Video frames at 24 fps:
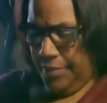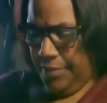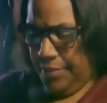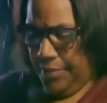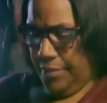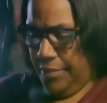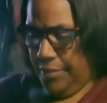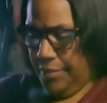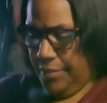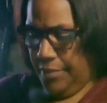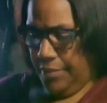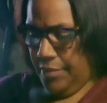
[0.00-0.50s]

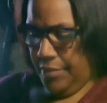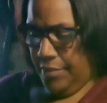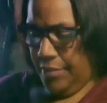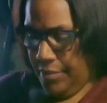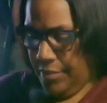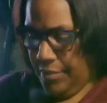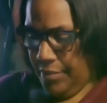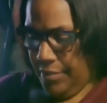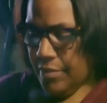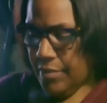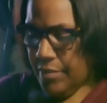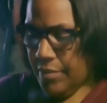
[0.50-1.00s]

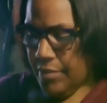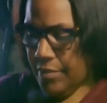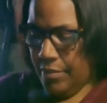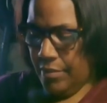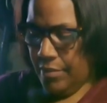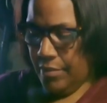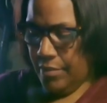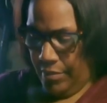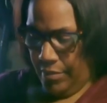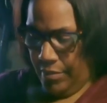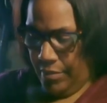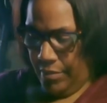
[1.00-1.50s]

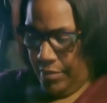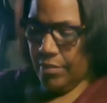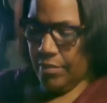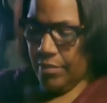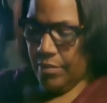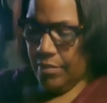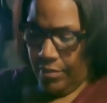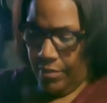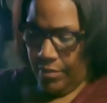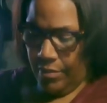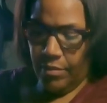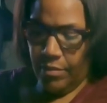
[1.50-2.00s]

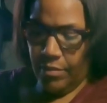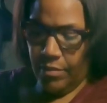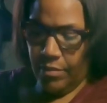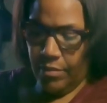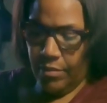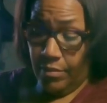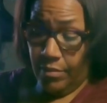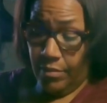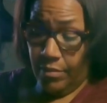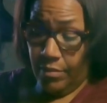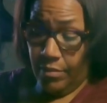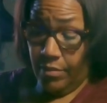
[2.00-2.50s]

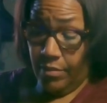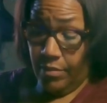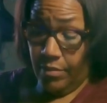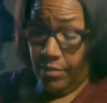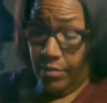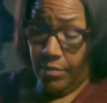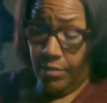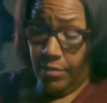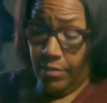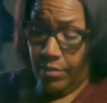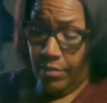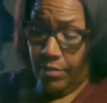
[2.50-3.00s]

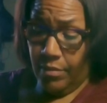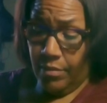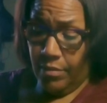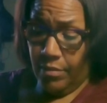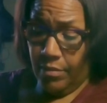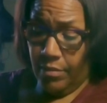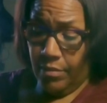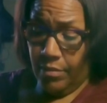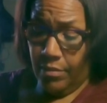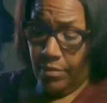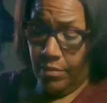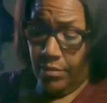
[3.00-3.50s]

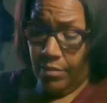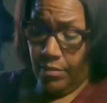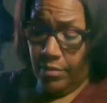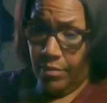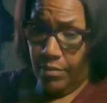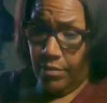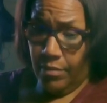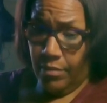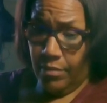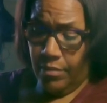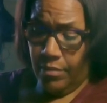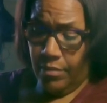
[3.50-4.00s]

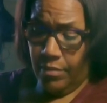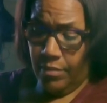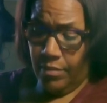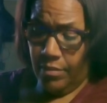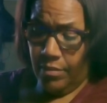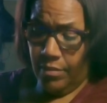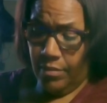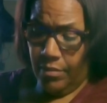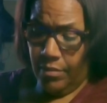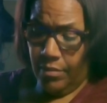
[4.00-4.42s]
(silent)